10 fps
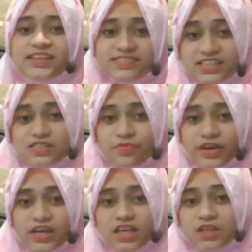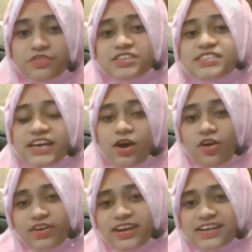This way, you will stay
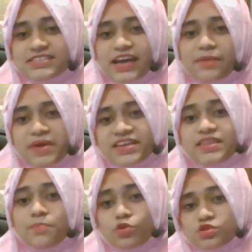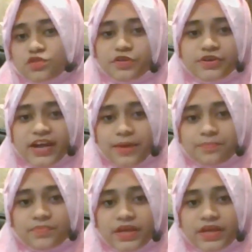organized and make the most of your time.